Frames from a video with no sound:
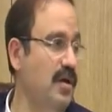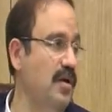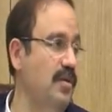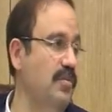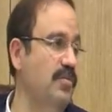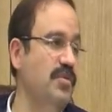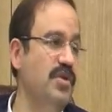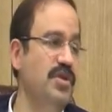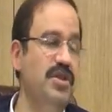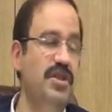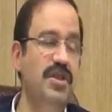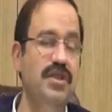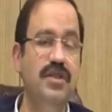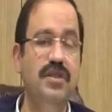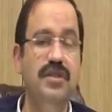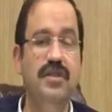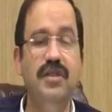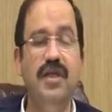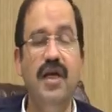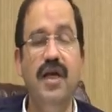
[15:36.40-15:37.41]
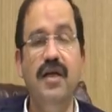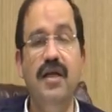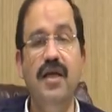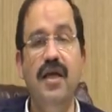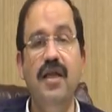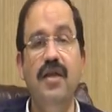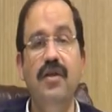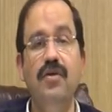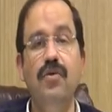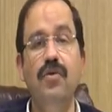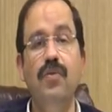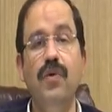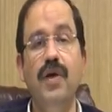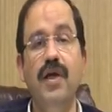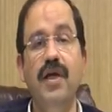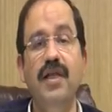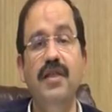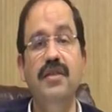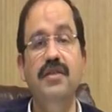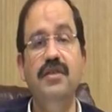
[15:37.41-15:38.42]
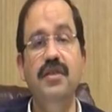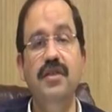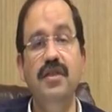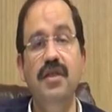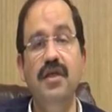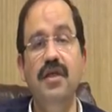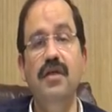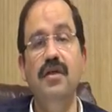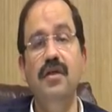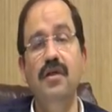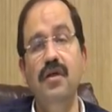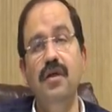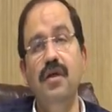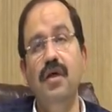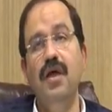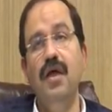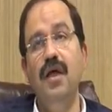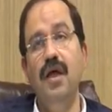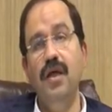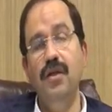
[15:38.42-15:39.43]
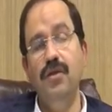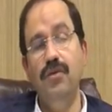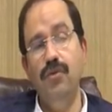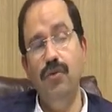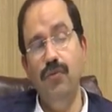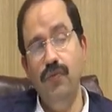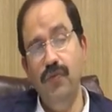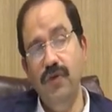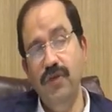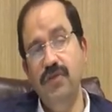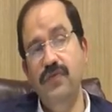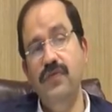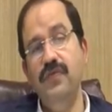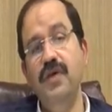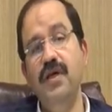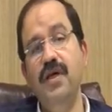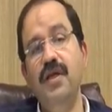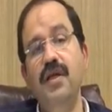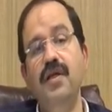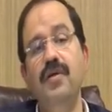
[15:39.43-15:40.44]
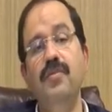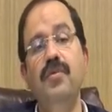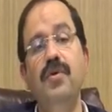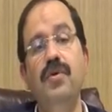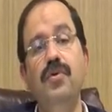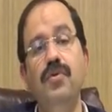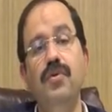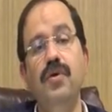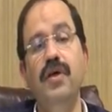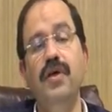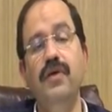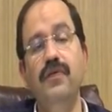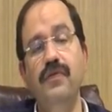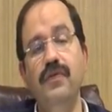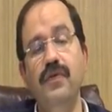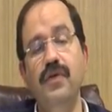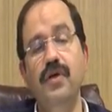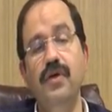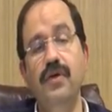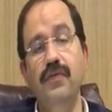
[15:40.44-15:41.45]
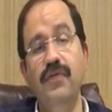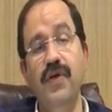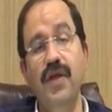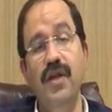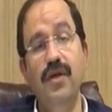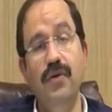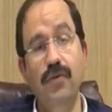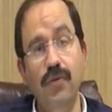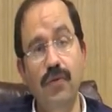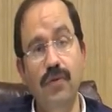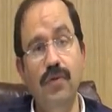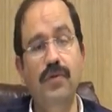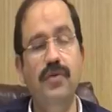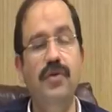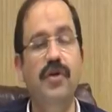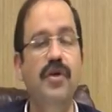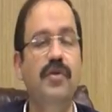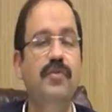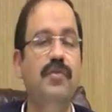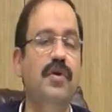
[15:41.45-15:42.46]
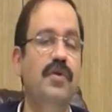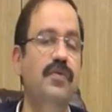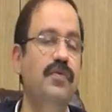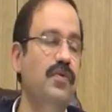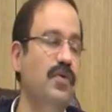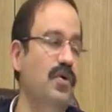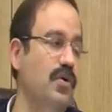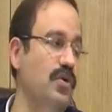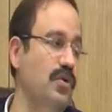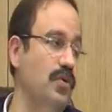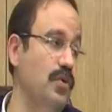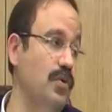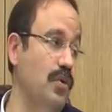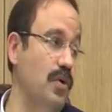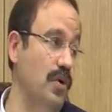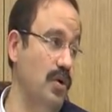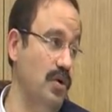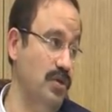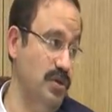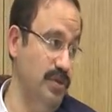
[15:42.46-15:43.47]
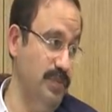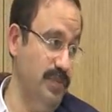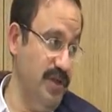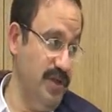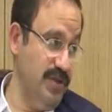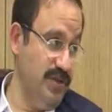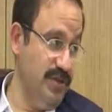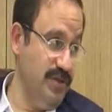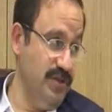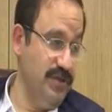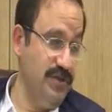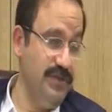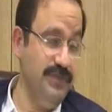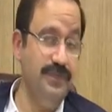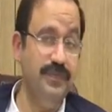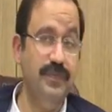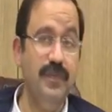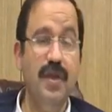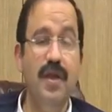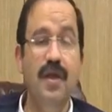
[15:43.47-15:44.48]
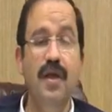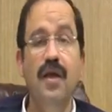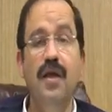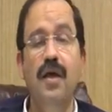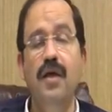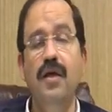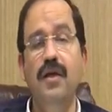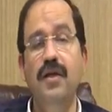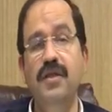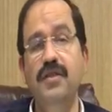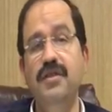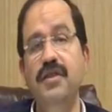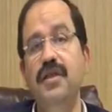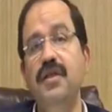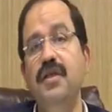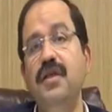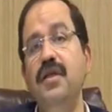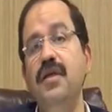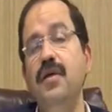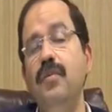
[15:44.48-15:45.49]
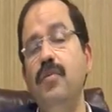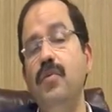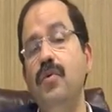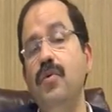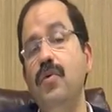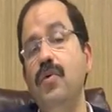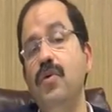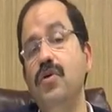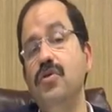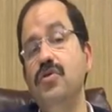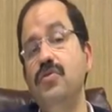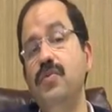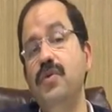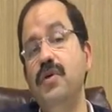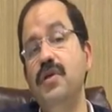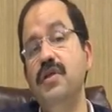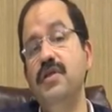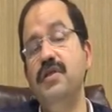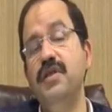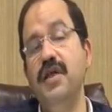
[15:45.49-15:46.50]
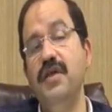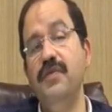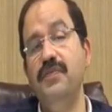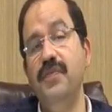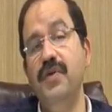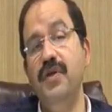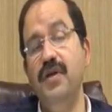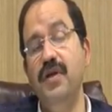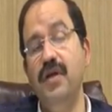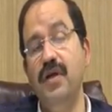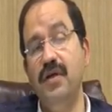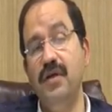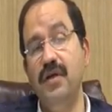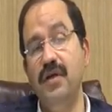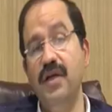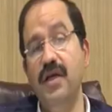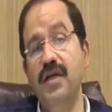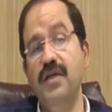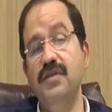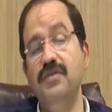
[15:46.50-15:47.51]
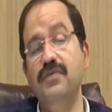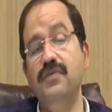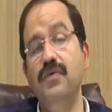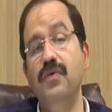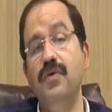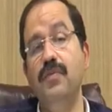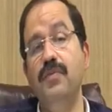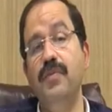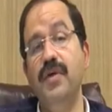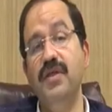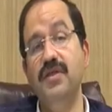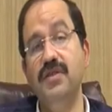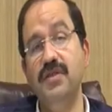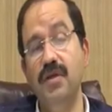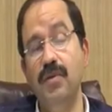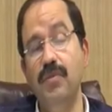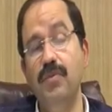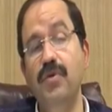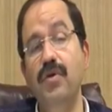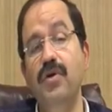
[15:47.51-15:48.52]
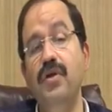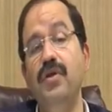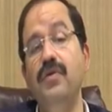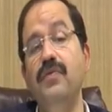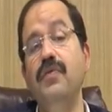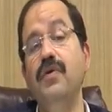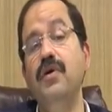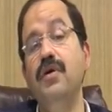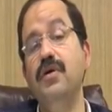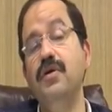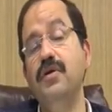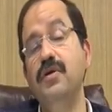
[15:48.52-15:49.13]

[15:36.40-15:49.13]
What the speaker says: machines at Arilova Health City, and through which we are able to give a very good treatment for urology patients. Recently, Apollo hospitals have been recognized for best community work,